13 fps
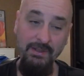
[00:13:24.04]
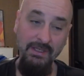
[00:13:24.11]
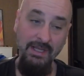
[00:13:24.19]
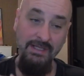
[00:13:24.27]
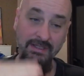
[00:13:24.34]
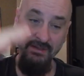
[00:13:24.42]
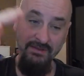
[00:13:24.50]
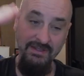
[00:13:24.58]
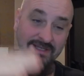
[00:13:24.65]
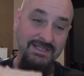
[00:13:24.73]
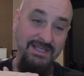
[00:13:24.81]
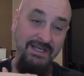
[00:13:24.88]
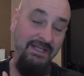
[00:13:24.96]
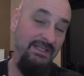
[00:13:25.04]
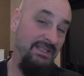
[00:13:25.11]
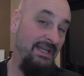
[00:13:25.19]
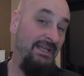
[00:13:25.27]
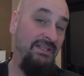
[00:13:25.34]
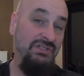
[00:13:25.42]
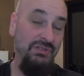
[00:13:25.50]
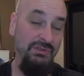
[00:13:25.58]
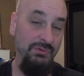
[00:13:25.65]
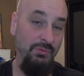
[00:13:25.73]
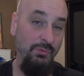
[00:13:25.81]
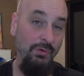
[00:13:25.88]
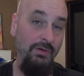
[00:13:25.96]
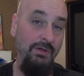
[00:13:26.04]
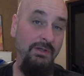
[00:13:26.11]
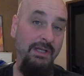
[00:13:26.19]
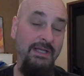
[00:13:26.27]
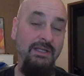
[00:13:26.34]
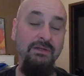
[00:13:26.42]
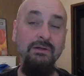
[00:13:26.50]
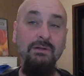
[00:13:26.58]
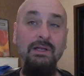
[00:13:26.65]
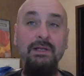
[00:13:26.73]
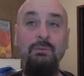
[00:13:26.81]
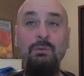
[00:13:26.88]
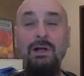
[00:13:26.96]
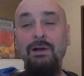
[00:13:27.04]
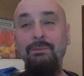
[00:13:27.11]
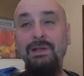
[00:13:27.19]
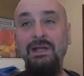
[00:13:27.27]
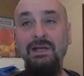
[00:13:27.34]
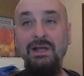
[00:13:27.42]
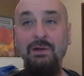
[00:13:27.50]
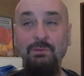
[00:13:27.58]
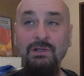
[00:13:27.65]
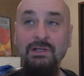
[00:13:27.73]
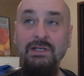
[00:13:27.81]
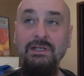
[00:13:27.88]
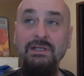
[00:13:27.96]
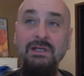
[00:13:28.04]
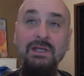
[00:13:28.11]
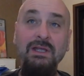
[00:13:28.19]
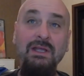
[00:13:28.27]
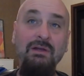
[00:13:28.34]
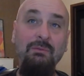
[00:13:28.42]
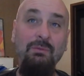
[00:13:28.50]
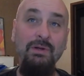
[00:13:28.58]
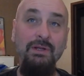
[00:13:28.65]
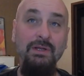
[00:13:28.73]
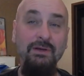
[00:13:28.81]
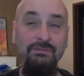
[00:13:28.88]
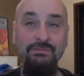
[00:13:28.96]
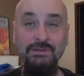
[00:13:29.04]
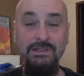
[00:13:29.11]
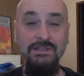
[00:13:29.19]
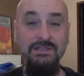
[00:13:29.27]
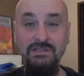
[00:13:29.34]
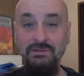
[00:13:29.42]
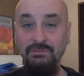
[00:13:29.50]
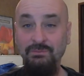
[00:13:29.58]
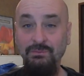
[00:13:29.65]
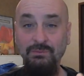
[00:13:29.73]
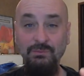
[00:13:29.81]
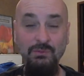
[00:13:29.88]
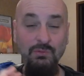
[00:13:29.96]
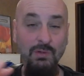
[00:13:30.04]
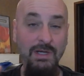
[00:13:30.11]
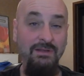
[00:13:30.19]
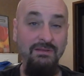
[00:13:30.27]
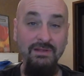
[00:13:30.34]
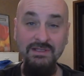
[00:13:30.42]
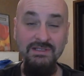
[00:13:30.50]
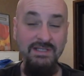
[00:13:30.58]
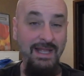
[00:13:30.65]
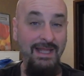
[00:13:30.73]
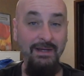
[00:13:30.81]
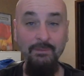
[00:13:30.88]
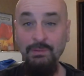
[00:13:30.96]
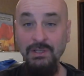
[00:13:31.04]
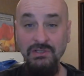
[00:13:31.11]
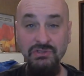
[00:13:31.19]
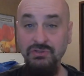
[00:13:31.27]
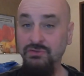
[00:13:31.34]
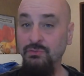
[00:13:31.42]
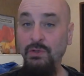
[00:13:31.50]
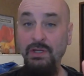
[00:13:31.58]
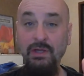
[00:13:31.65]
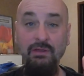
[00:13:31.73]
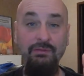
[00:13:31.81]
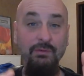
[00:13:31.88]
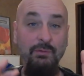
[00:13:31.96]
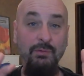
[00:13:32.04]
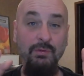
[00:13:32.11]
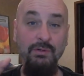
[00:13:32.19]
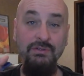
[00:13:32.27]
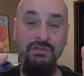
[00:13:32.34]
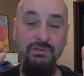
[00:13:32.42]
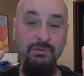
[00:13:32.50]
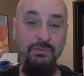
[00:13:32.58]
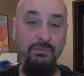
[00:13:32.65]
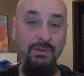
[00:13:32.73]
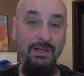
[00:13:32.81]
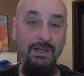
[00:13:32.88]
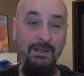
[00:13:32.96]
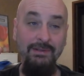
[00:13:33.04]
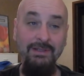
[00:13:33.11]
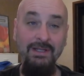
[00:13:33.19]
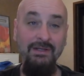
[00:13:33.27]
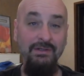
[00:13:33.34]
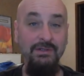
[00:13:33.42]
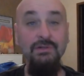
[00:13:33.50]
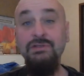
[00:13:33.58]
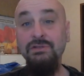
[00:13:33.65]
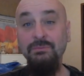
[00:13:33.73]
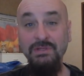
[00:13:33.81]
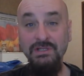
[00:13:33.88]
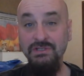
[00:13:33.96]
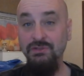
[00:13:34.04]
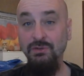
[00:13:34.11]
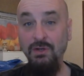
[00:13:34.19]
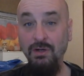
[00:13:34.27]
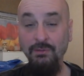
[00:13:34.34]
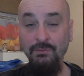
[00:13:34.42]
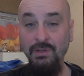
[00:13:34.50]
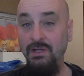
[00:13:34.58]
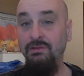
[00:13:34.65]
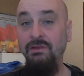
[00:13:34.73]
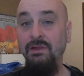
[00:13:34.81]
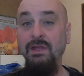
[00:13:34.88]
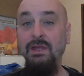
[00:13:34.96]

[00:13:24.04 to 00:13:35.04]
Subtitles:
like these in any certain order, like you're like, wow man, I really want to find some great things to edit pictures with, or to do some digital art with,